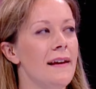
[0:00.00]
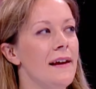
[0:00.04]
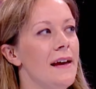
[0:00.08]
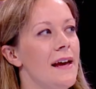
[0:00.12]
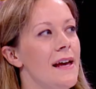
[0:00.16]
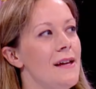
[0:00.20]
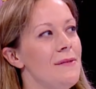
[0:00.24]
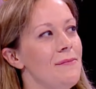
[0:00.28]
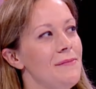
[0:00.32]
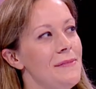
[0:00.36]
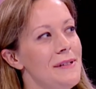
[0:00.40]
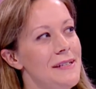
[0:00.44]

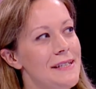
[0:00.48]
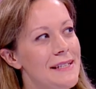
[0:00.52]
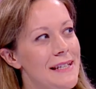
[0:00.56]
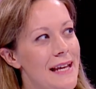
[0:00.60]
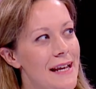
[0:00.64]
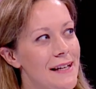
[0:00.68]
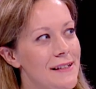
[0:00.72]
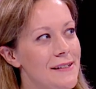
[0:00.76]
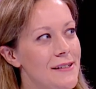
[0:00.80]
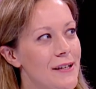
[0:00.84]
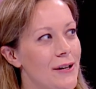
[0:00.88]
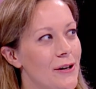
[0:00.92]
And Miss
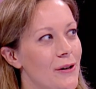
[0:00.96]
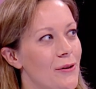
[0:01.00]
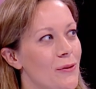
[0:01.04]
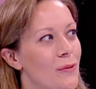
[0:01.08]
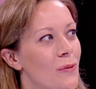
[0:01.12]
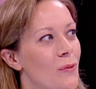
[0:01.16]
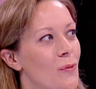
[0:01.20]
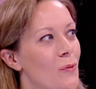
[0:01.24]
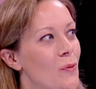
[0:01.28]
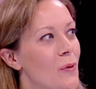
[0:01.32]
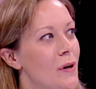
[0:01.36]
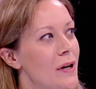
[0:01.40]
Eto,
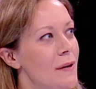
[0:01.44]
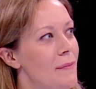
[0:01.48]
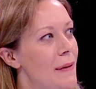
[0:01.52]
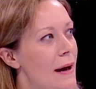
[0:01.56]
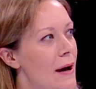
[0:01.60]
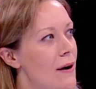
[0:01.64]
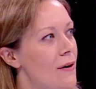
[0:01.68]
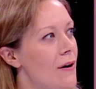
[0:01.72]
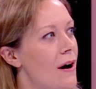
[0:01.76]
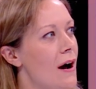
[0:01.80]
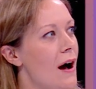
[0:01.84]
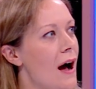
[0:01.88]
what
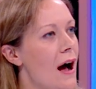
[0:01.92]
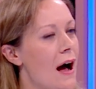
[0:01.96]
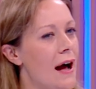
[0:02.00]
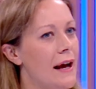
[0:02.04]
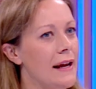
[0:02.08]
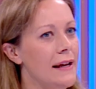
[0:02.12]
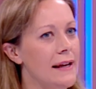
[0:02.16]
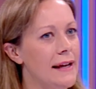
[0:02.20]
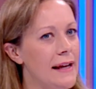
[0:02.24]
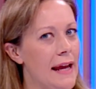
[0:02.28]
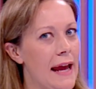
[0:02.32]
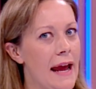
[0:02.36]
about
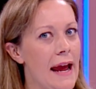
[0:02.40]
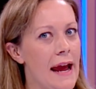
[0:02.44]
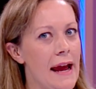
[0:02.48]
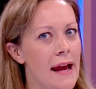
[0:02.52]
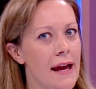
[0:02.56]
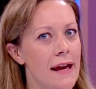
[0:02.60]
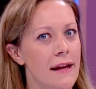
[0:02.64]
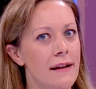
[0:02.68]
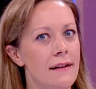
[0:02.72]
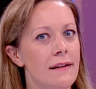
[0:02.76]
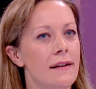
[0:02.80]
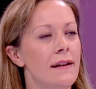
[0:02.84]
I
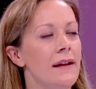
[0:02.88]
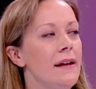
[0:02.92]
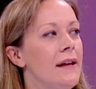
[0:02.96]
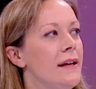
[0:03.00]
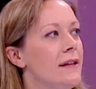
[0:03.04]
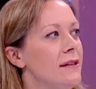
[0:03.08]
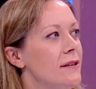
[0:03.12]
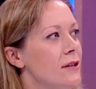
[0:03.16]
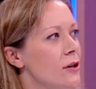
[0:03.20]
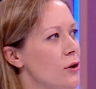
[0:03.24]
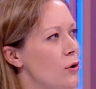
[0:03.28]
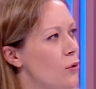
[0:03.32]
can
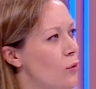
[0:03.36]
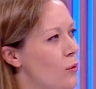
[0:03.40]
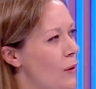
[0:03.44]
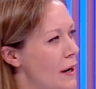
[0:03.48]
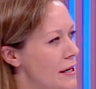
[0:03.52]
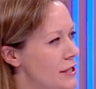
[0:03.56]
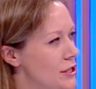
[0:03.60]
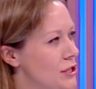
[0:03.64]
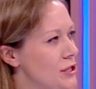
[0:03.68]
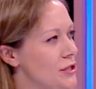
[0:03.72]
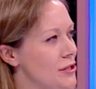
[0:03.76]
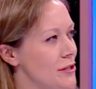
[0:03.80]
in the
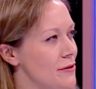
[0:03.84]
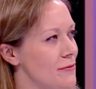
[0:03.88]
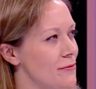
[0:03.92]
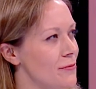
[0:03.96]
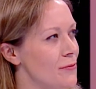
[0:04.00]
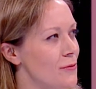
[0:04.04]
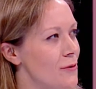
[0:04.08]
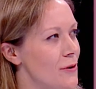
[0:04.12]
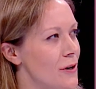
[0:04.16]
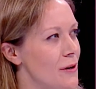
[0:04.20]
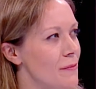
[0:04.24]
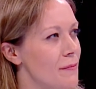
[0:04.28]
question
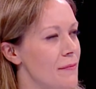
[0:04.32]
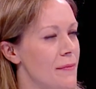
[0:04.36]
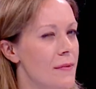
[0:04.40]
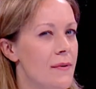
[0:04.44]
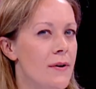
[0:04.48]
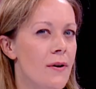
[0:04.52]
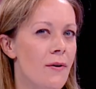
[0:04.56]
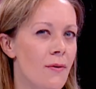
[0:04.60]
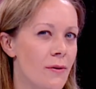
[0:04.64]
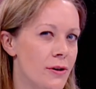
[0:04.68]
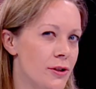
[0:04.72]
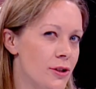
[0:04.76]
form
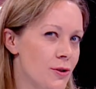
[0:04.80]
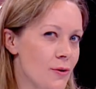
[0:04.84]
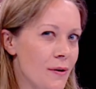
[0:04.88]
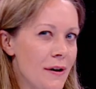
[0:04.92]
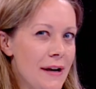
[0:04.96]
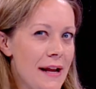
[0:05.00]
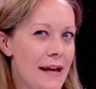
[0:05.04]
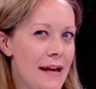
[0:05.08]
or short